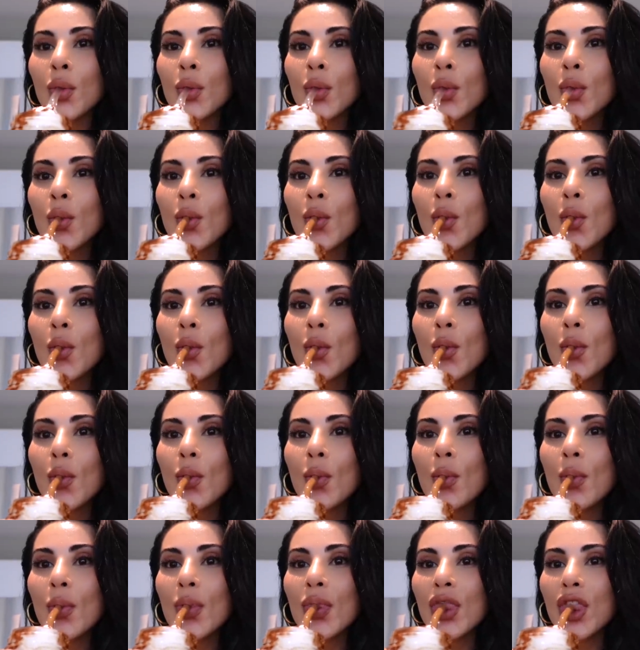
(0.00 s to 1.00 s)

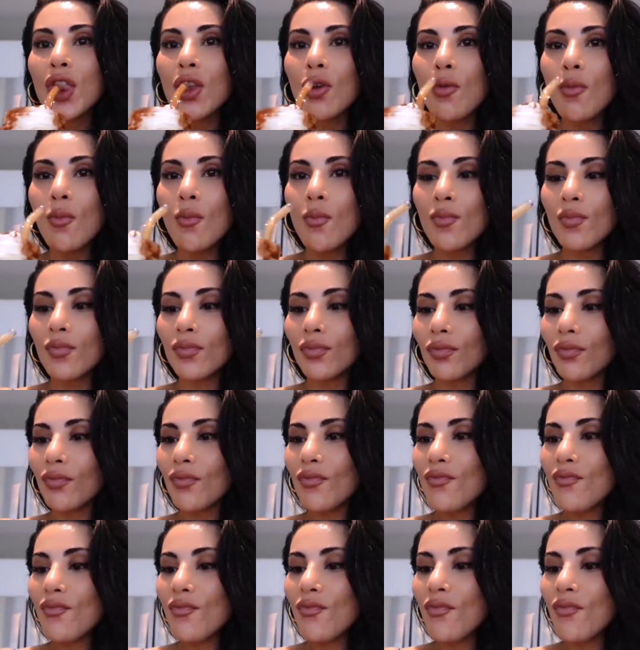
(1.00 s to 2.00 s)

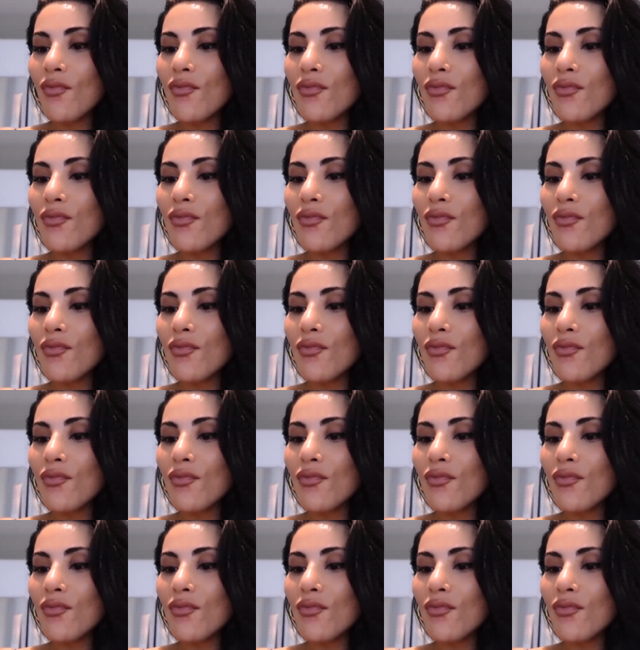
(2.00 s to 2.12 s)
Nothing is said.